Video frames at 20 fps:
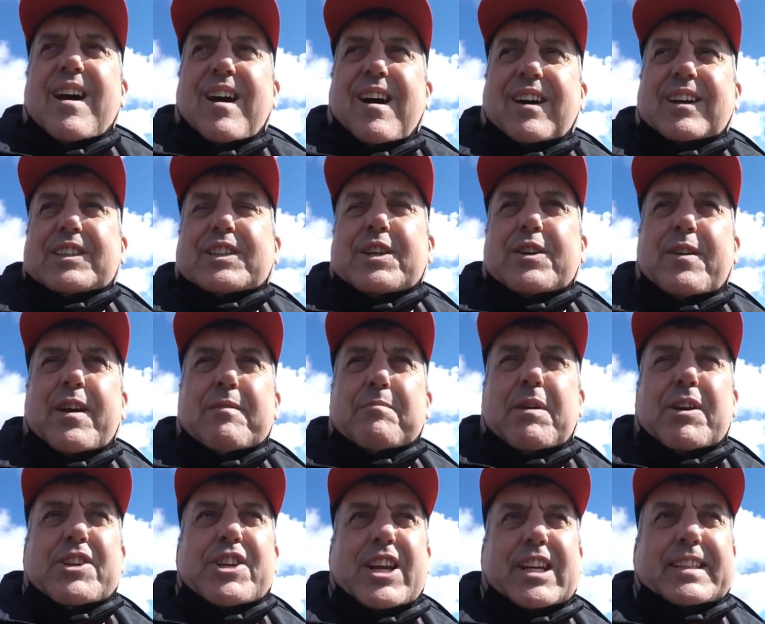I do have
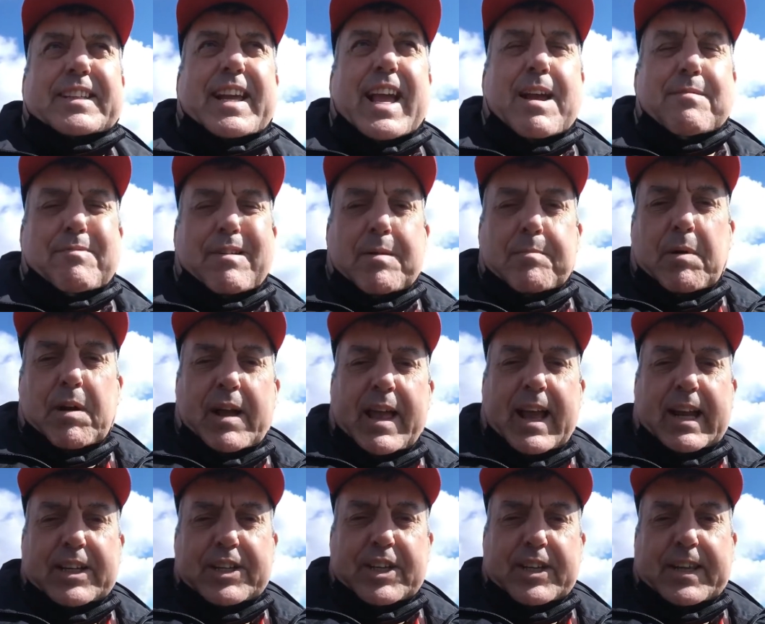my chest camera and my
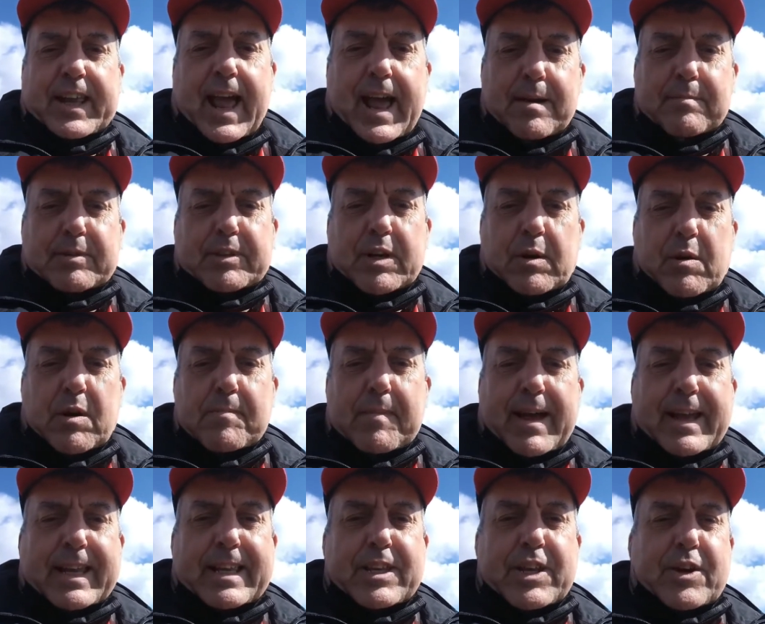action cam, so I
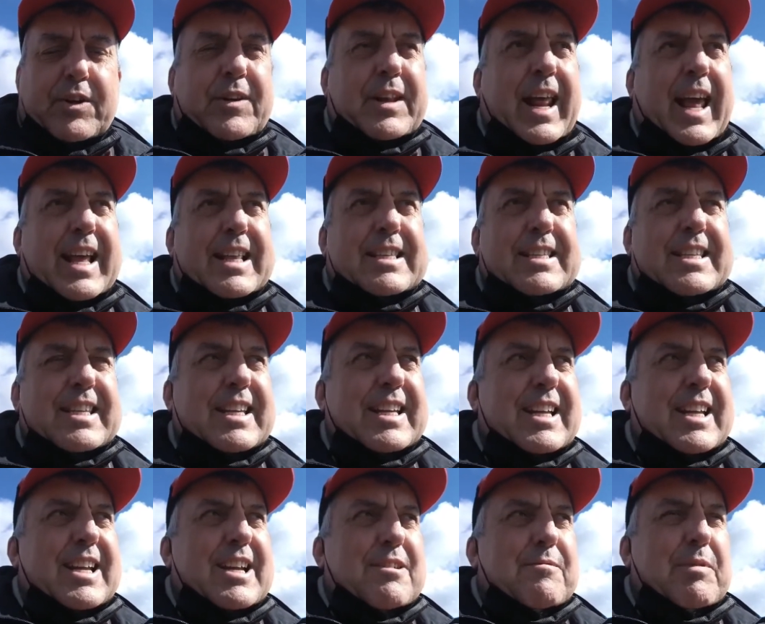may do that,
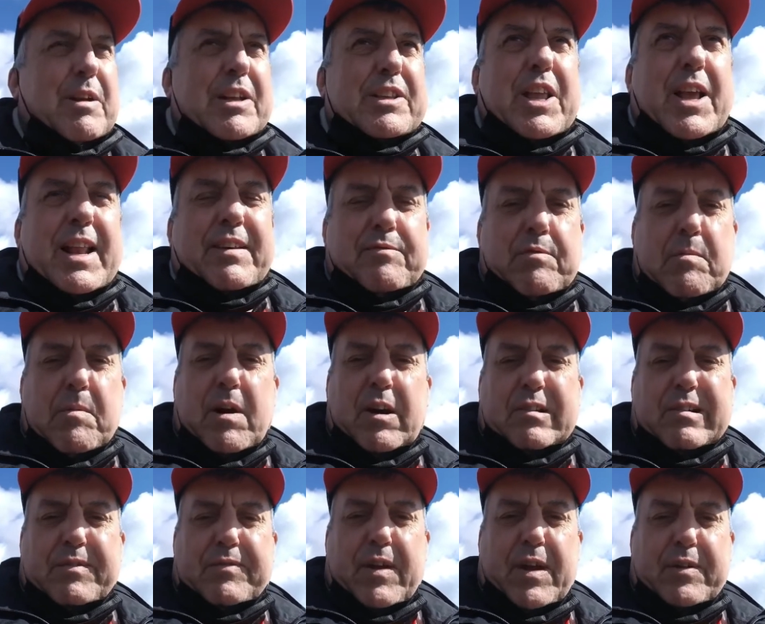but I don't have a
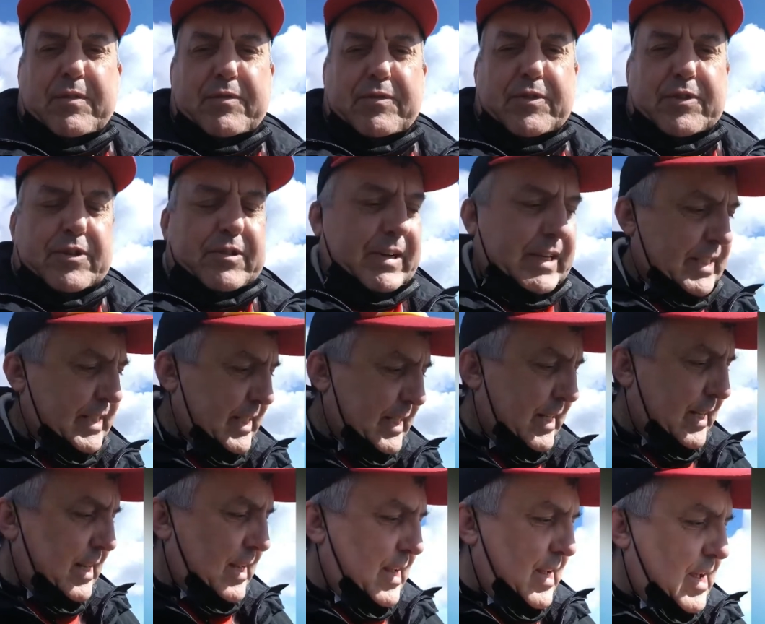microphone for it.
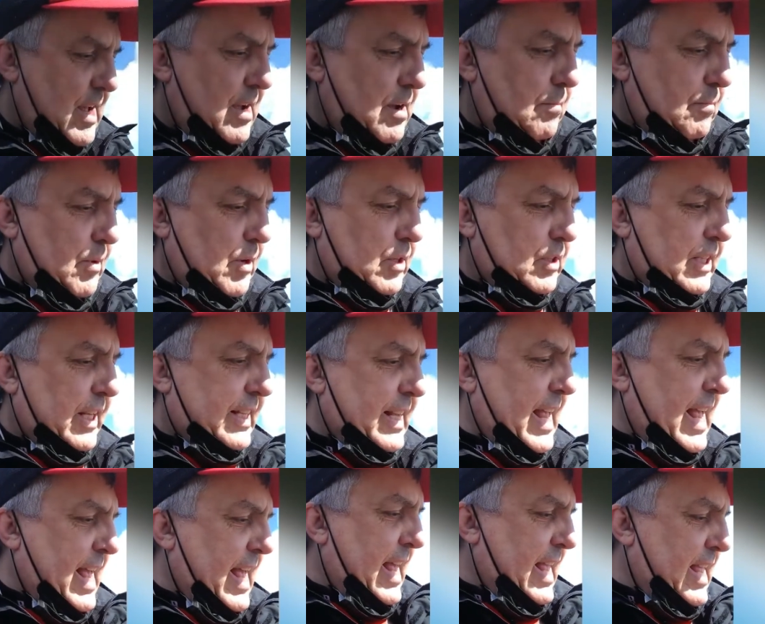But
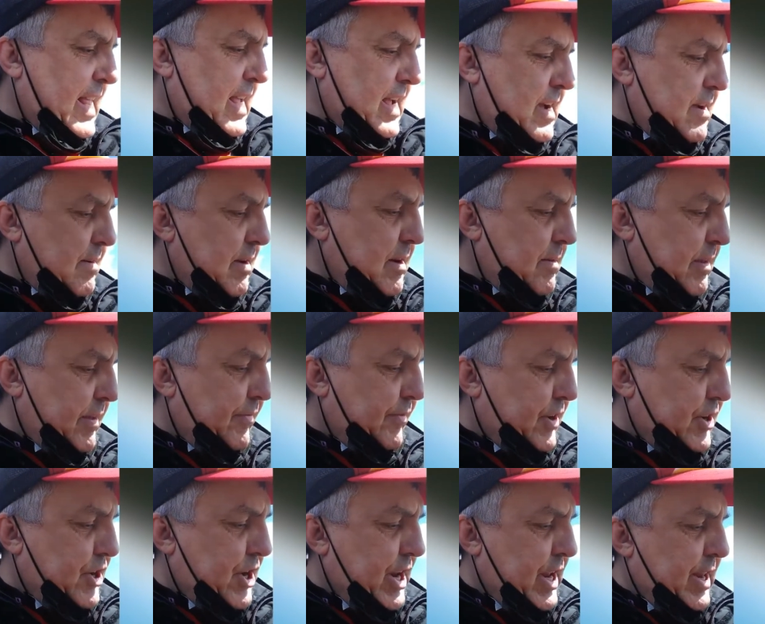today I'm going to be
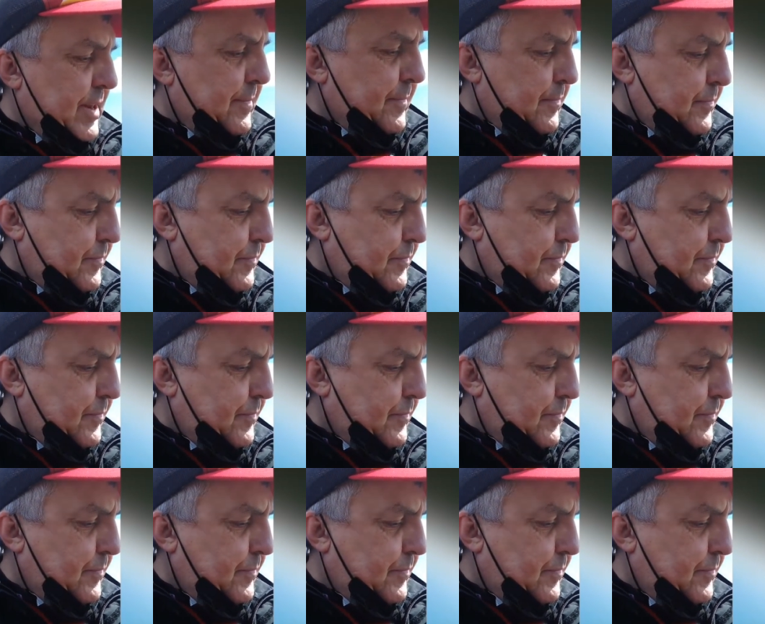fishing.